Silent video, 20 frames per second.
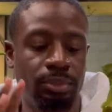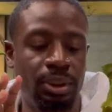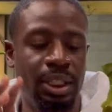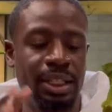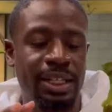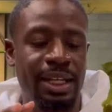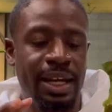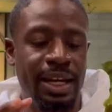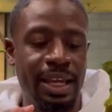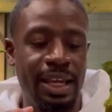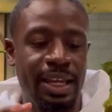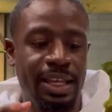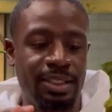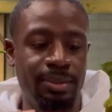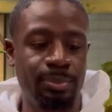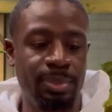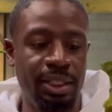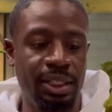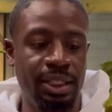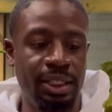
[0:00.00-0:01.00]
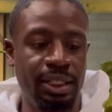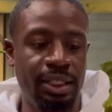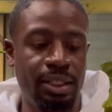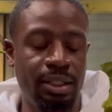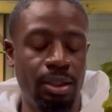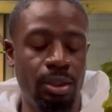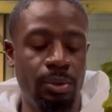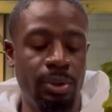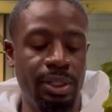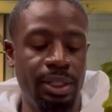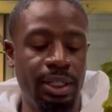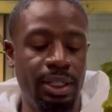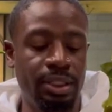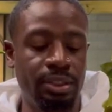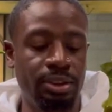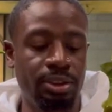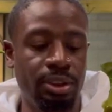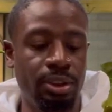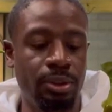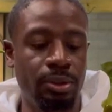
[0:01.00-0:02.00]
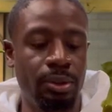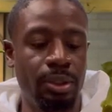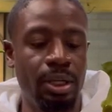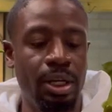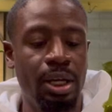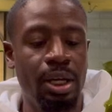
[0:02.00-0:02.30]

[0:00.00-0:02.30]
not as big or whatnot. So